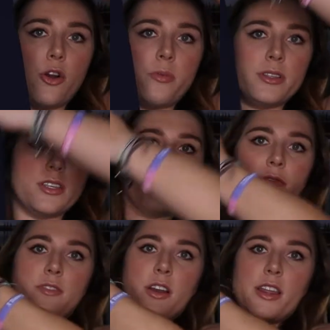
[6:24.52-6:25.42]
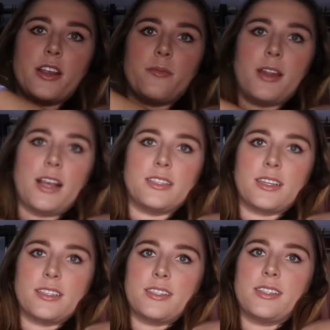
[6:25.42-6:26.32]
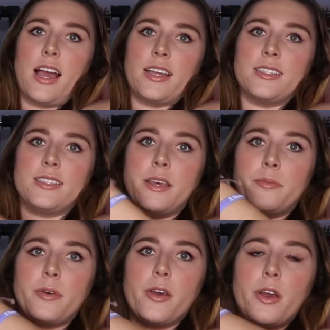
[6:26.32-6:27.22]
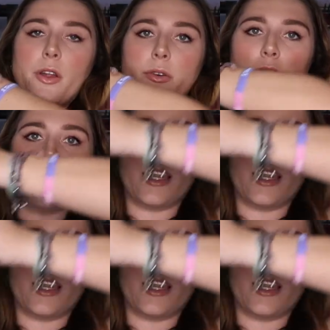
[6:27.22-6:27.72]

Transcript: It opens in the front here, but it has like a side zip. Really